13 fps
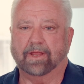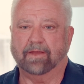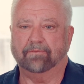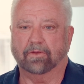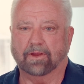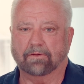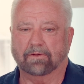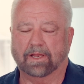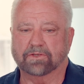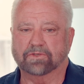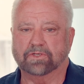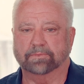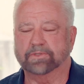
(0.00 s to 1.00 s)
to have great
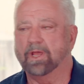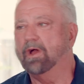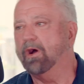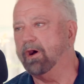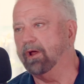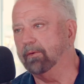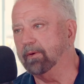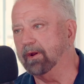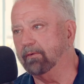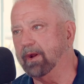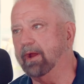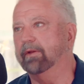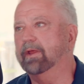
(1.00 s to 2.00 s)
relationships all the way
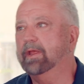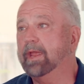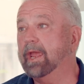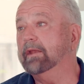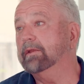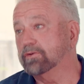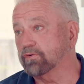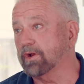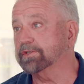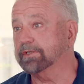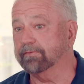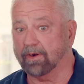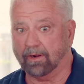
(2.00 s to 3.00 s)
around, and the
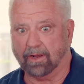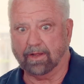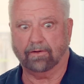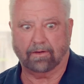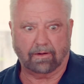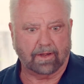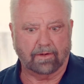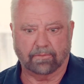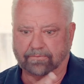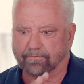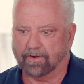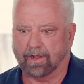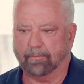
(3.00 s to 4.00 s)
trust of our lender. Our lender
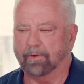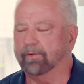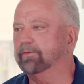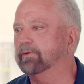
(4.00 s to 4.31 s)
was phenomenal.